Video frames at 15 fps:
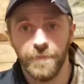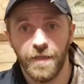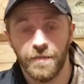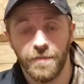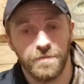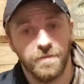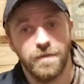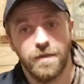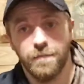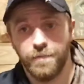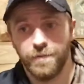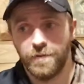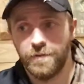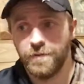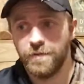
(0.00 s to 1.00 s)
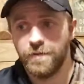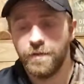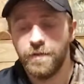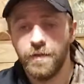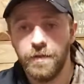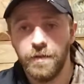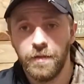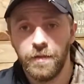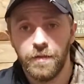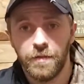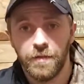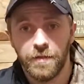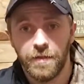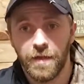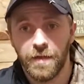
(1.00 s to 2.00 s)
It doesn't help when
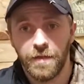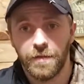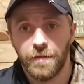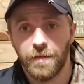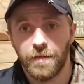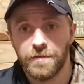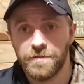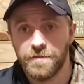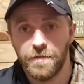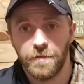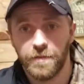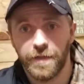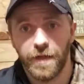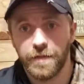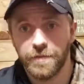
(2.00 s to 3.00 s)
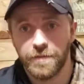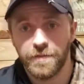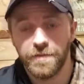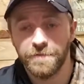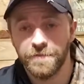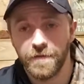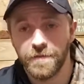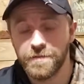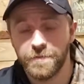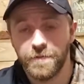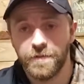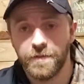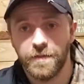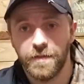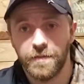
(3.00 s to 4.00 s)
Kenny Clark's the only guy in the defense
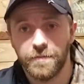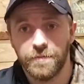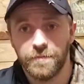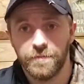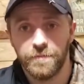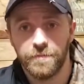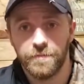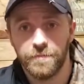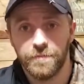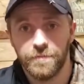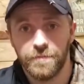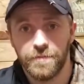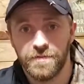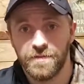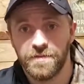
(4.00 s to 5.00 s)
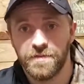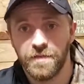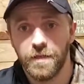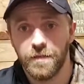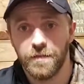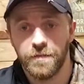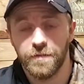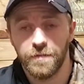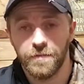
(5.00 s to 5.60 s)
really that is a stud.